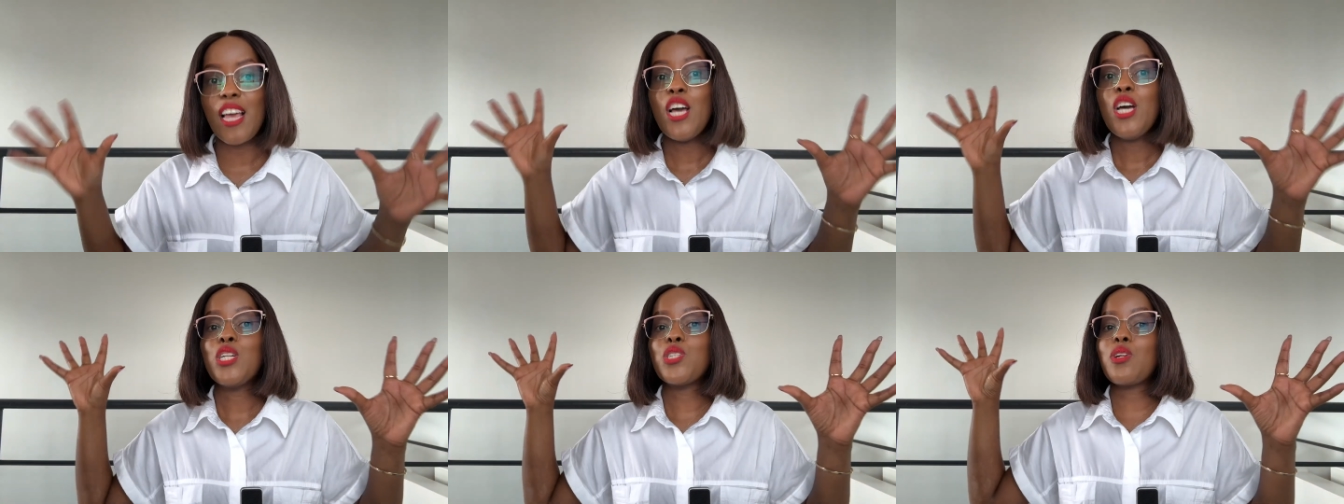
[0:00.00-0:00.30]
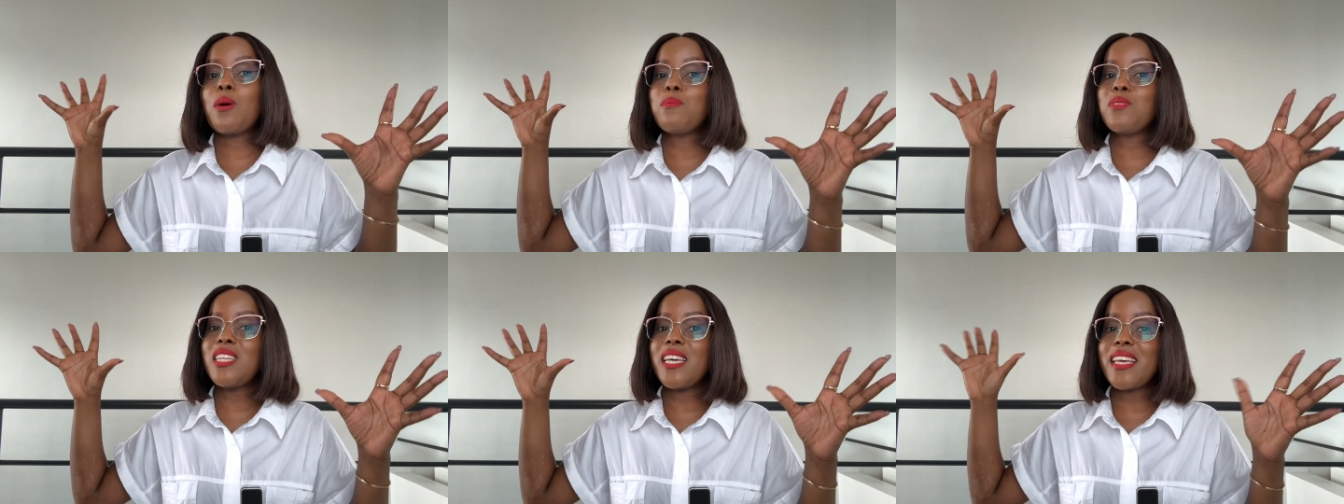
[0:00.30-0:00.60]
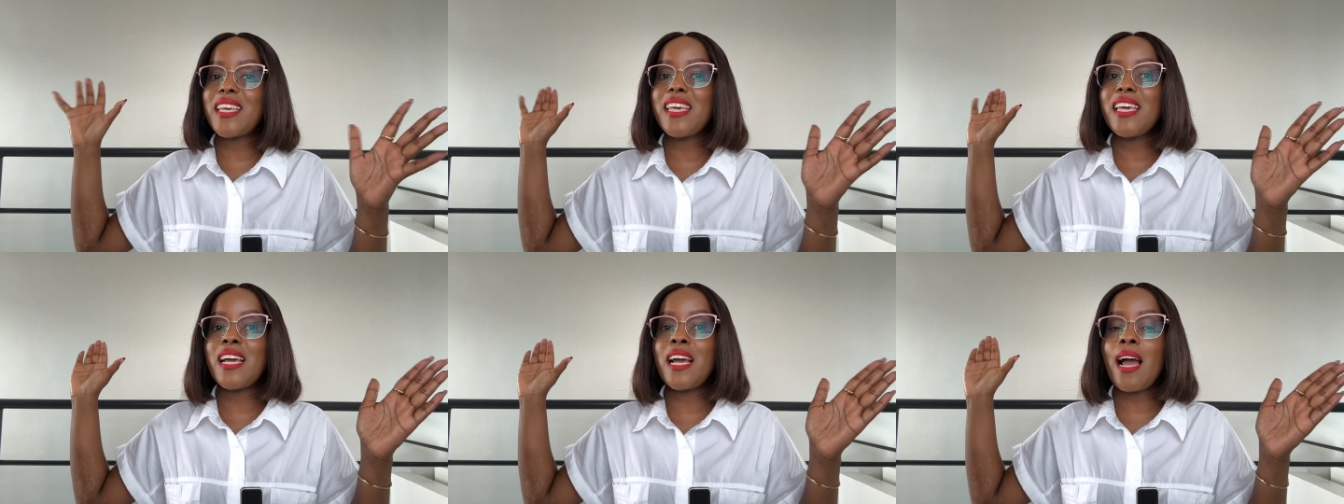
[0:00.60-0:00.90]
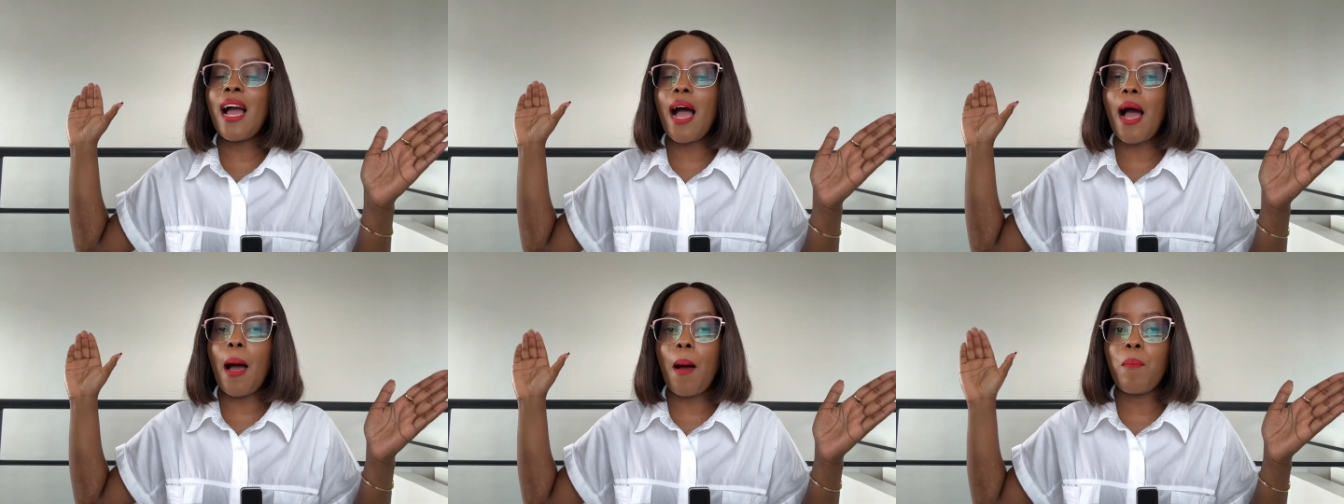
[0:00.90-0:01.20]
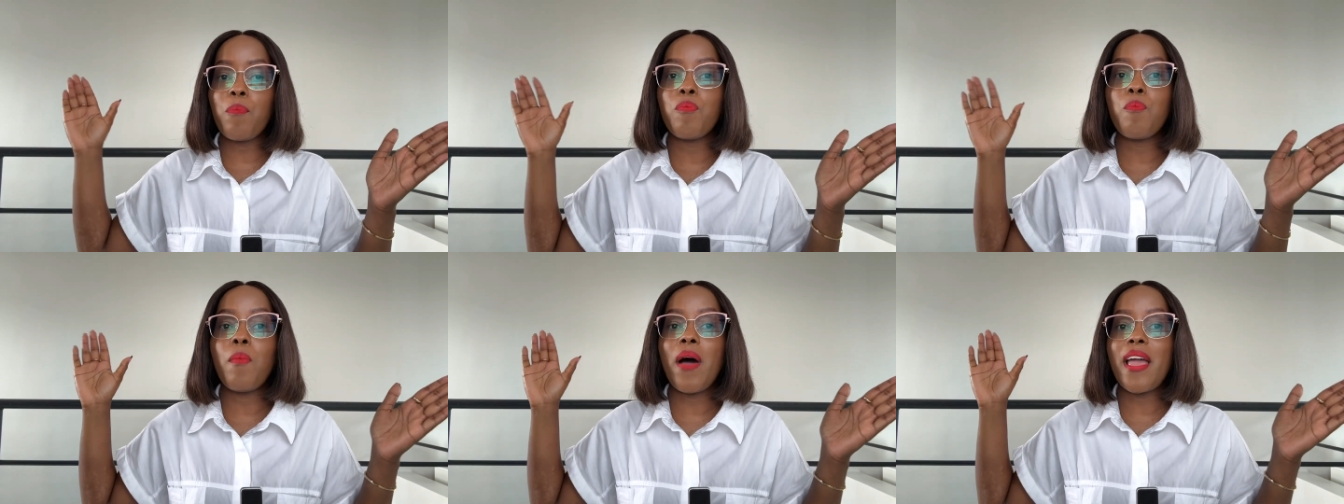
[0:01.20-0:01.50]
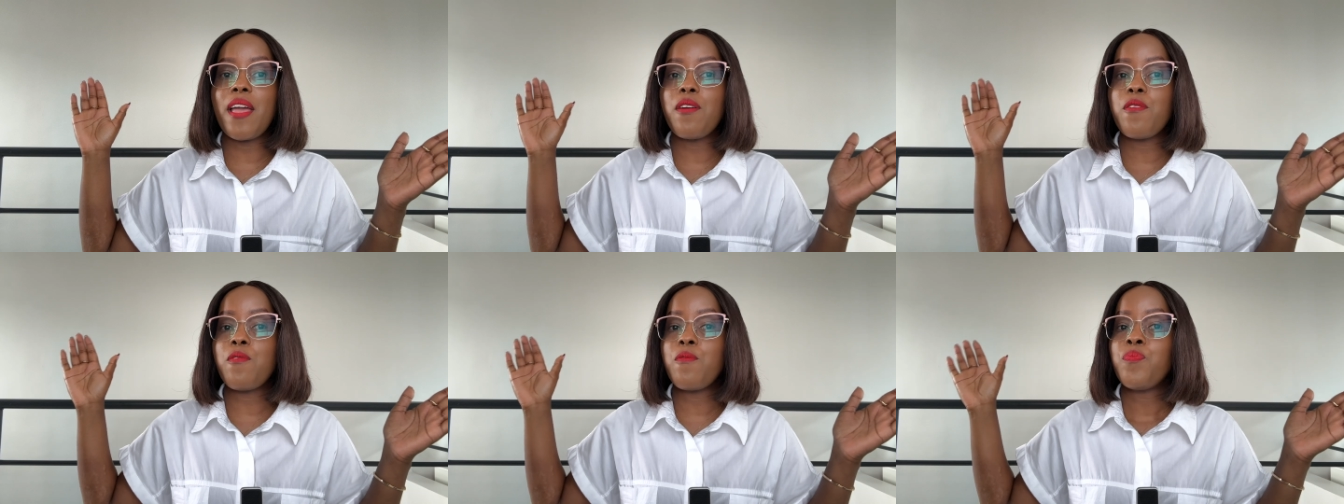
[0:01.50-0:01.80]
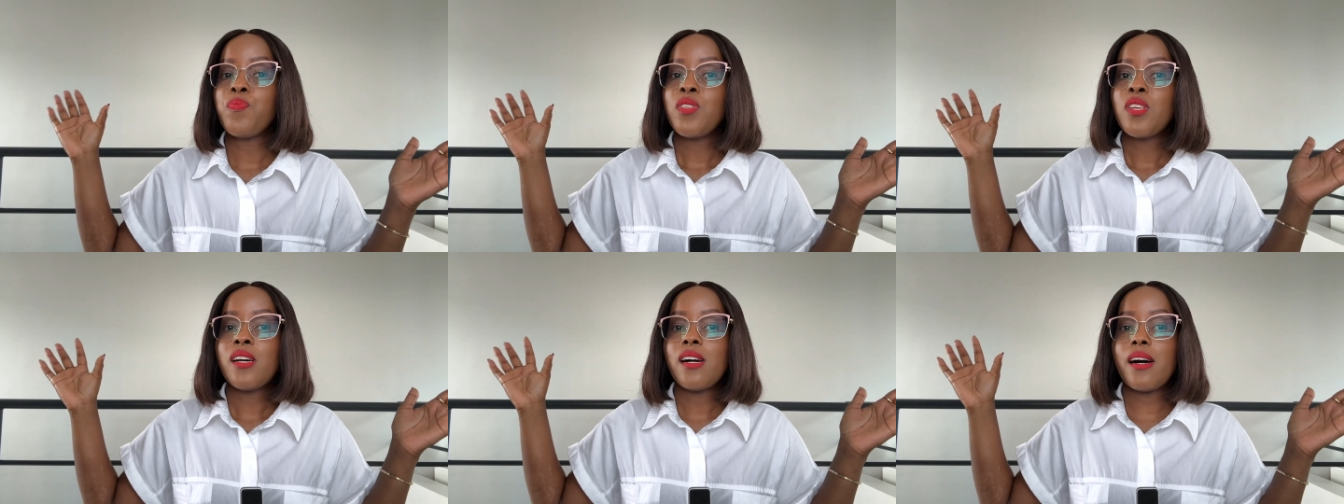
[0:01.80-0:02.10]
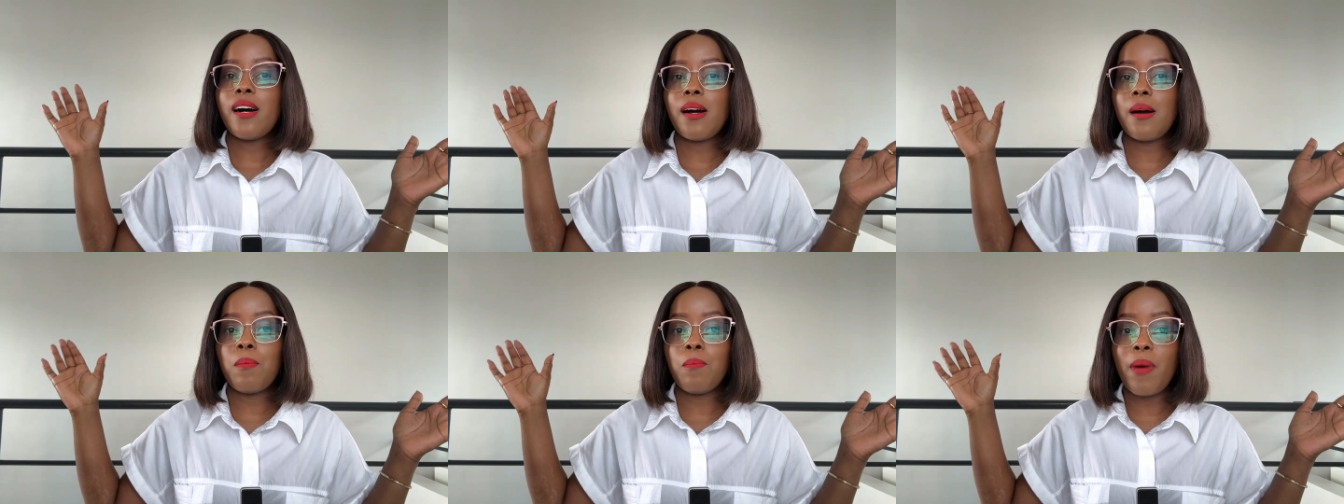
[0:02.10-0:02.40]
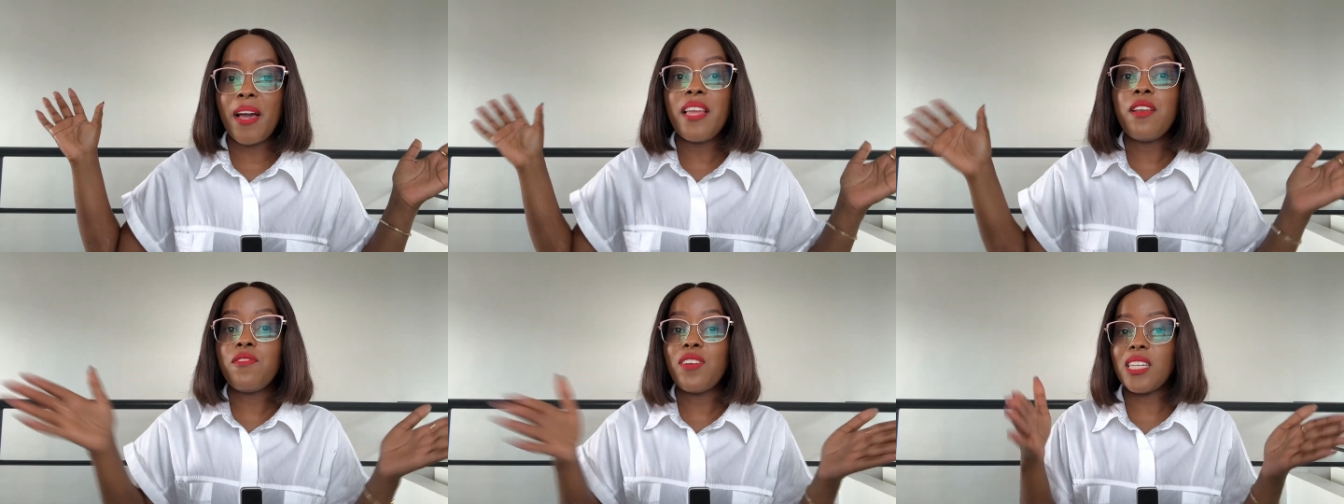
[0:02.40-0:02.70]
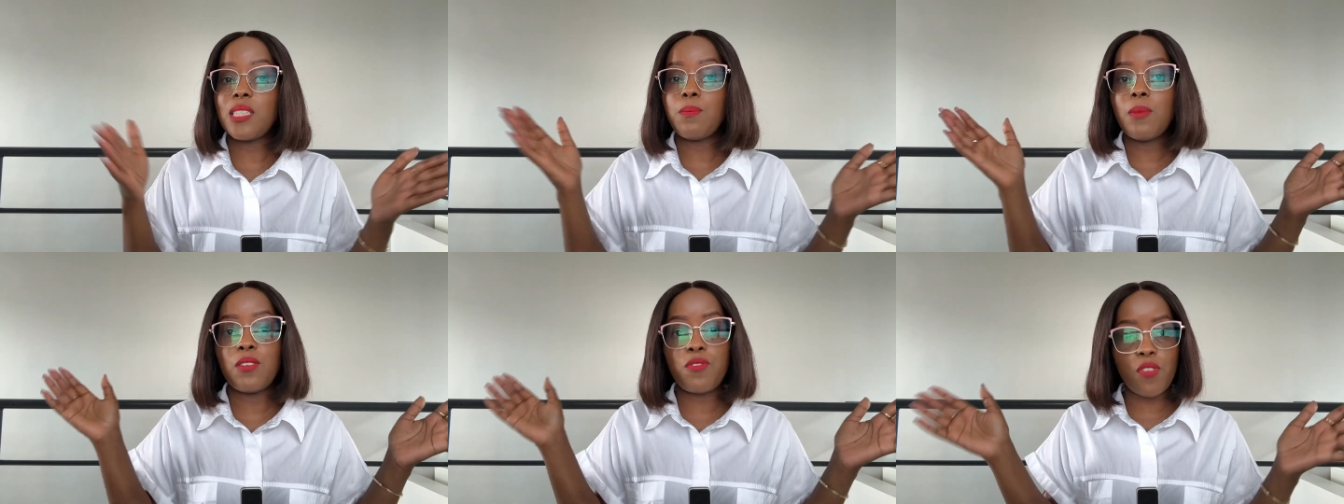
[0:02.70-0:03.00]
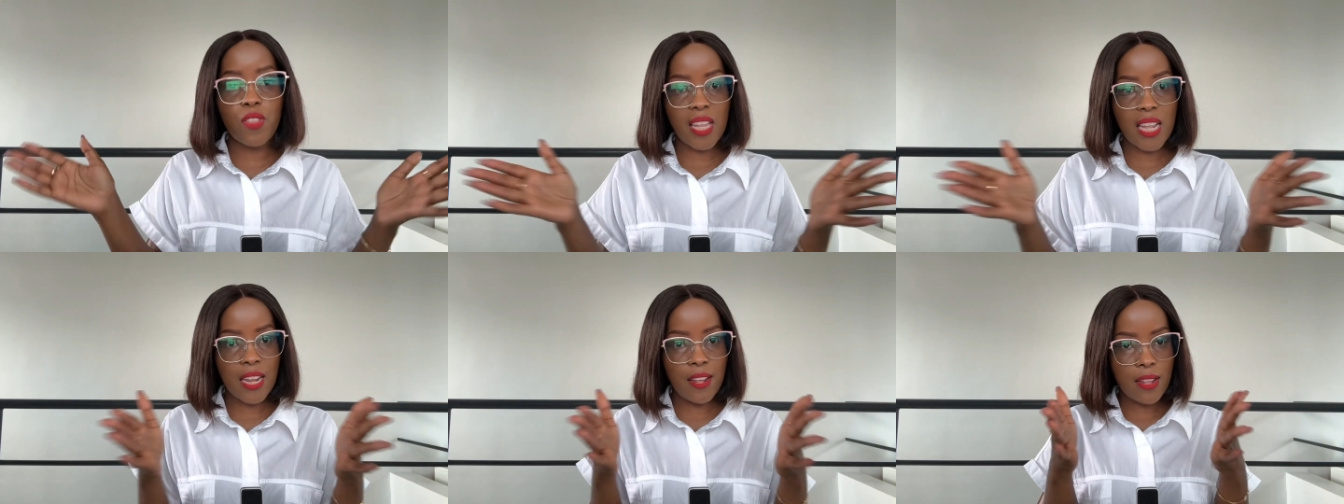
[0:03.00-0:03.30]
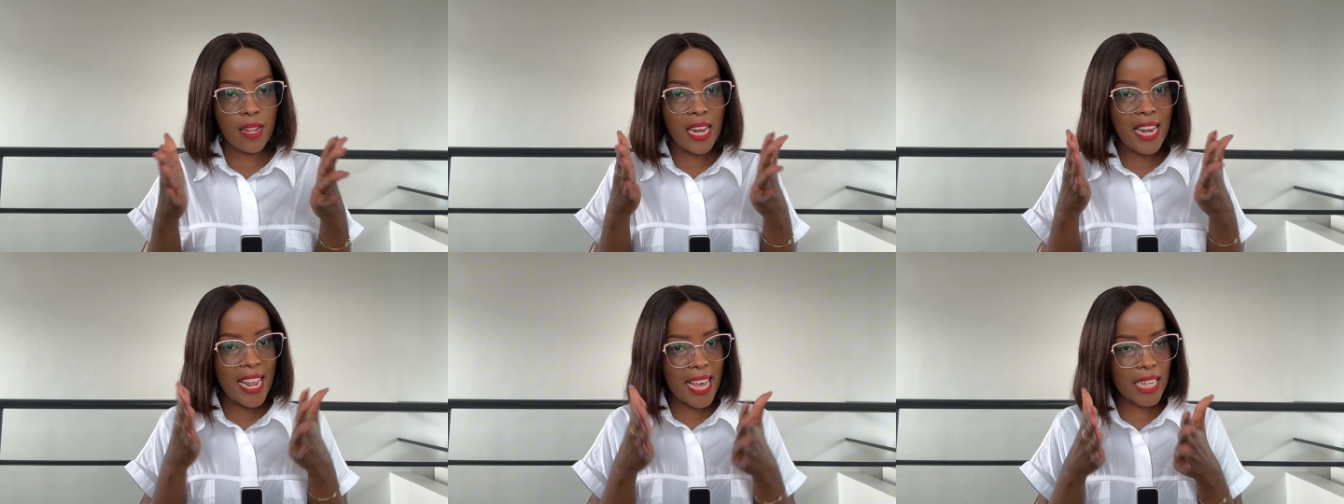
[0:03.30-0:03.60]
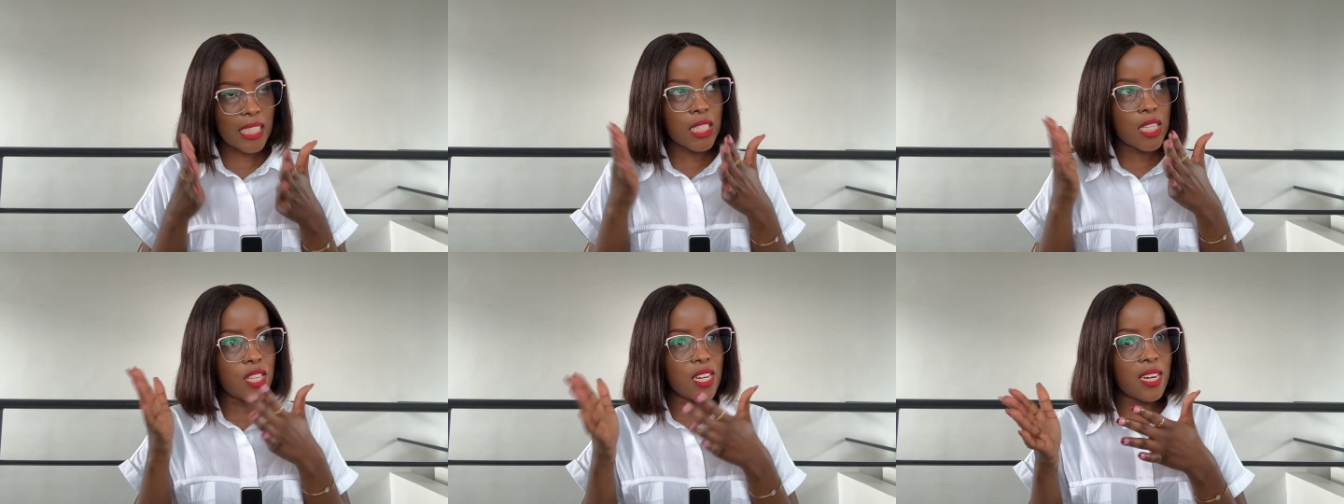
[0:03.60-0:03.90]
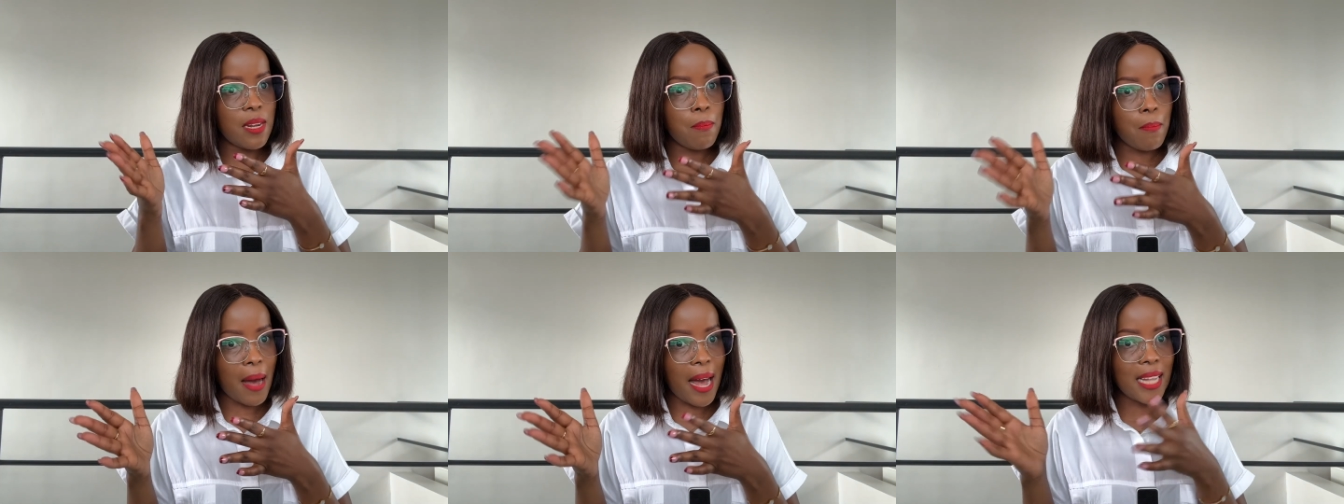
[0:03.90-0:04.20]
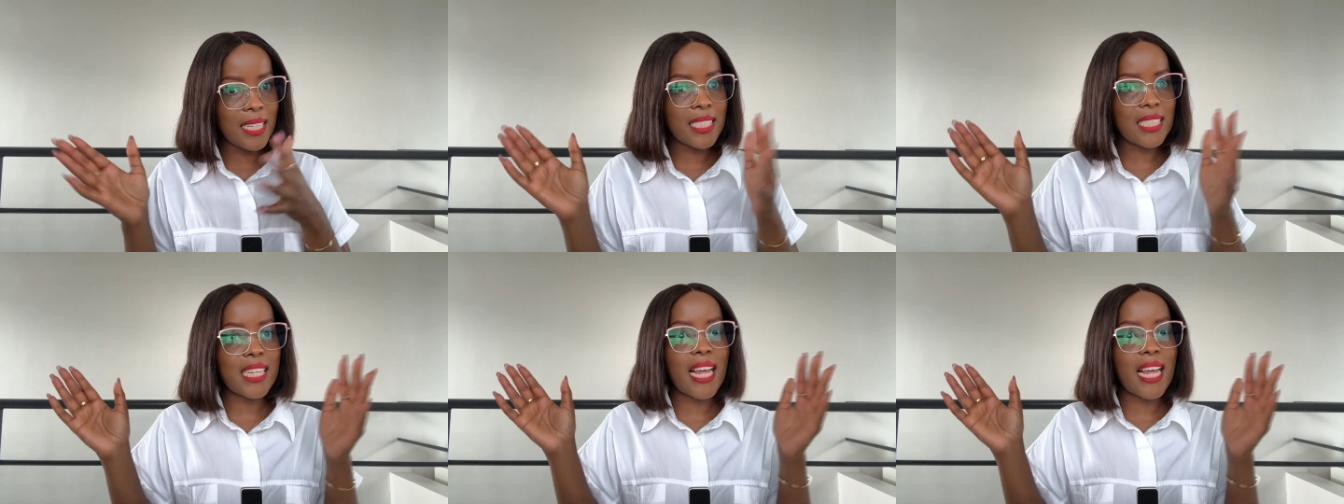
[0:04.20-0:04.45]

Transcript: So I'm taking my investment for the next 3 months,